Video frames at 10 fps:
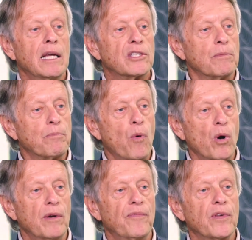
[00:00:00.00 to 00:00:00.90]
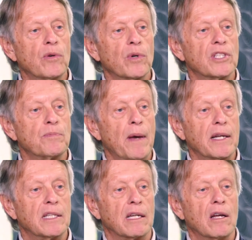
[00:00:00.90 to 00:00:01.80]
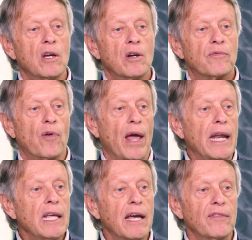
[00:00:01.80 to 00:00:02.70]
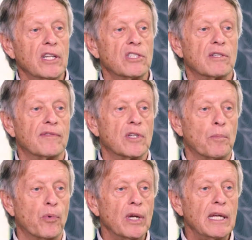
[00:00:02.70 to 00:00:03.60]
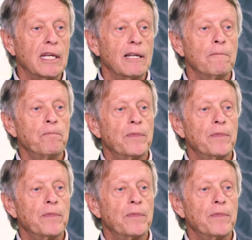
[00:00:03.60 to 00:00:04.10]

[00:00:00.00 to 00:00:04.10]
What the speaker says: it's important for you to inspect it for any evidence of debris,